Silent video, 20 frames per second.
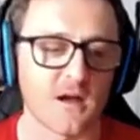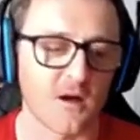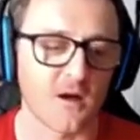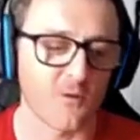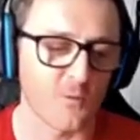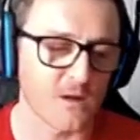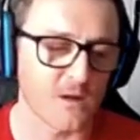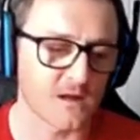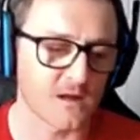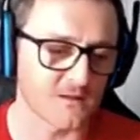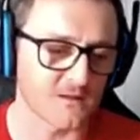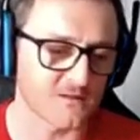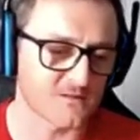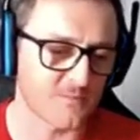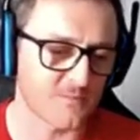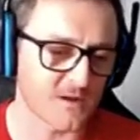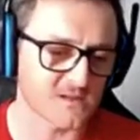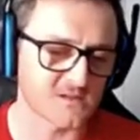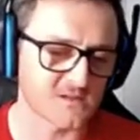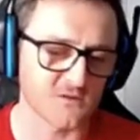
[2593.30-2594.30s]
weekly
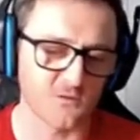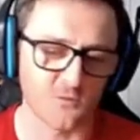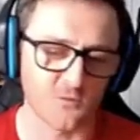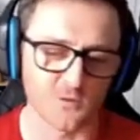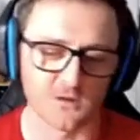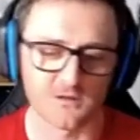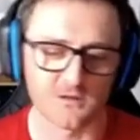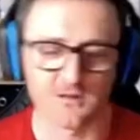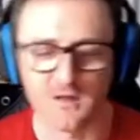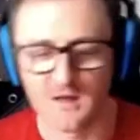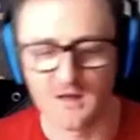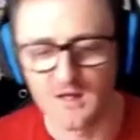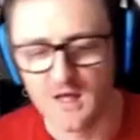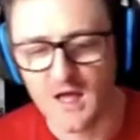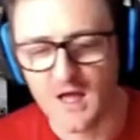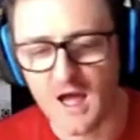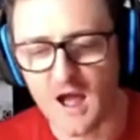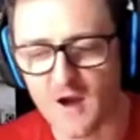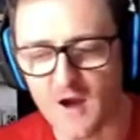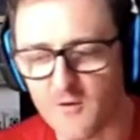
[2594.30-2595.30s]
special with
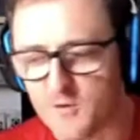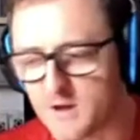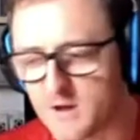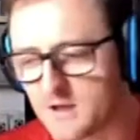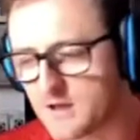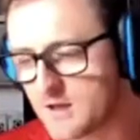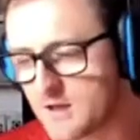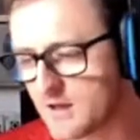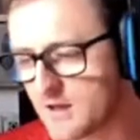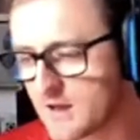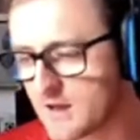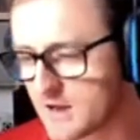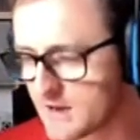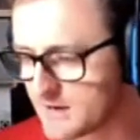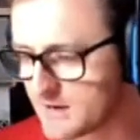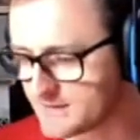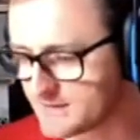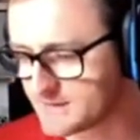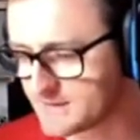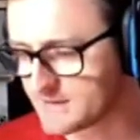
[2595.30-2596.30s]
Harry
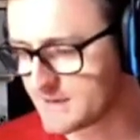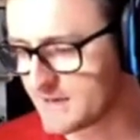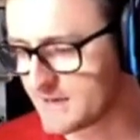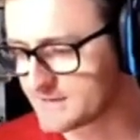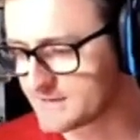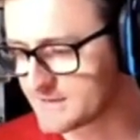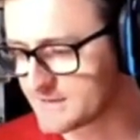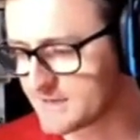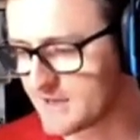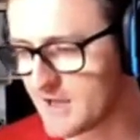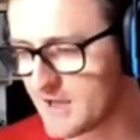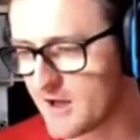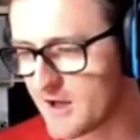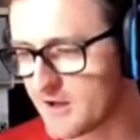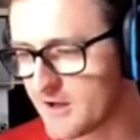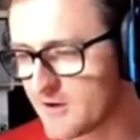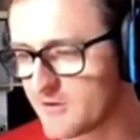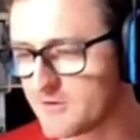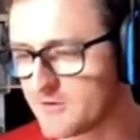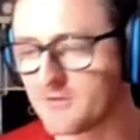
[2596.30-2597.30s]
and
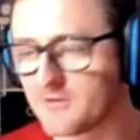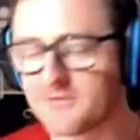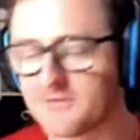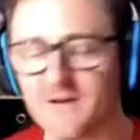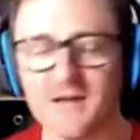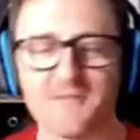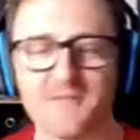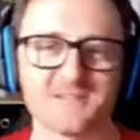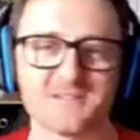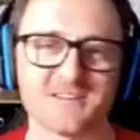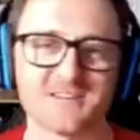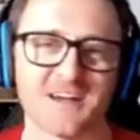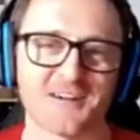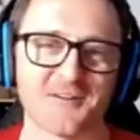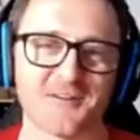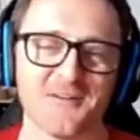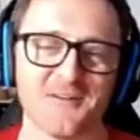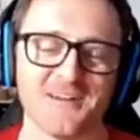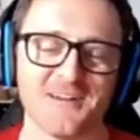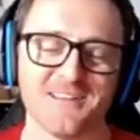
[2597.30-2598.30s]
TA on your favorite shat
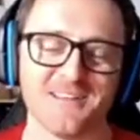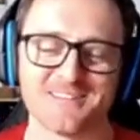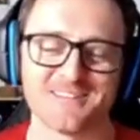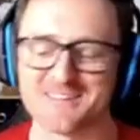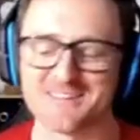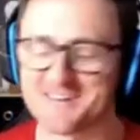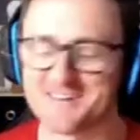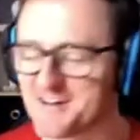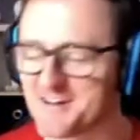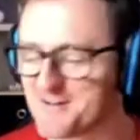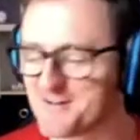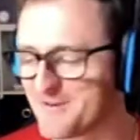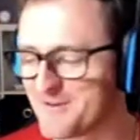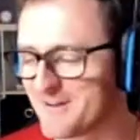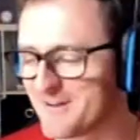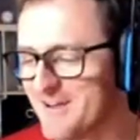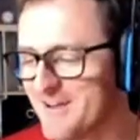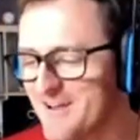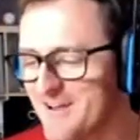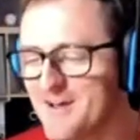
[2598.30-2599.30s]
coins.
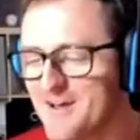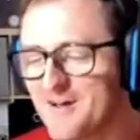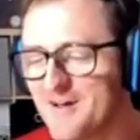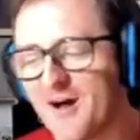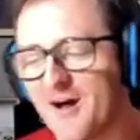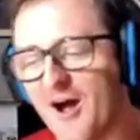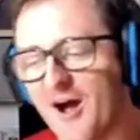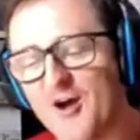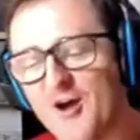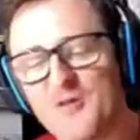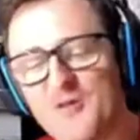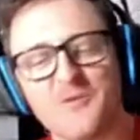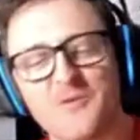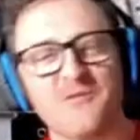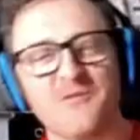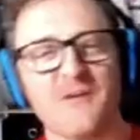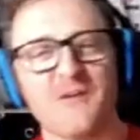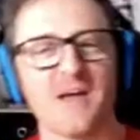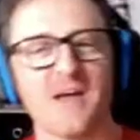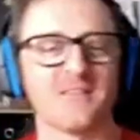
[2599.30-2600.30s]
But I hope you
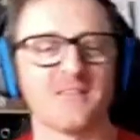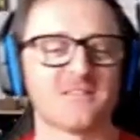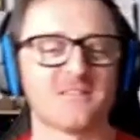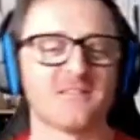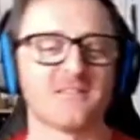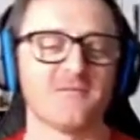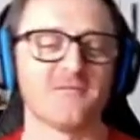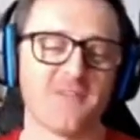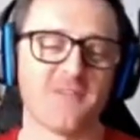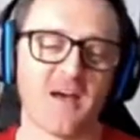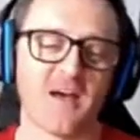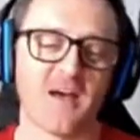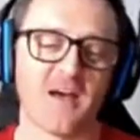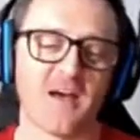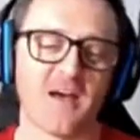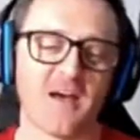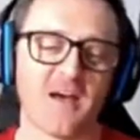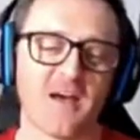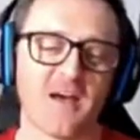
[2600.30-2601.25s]
found some value in that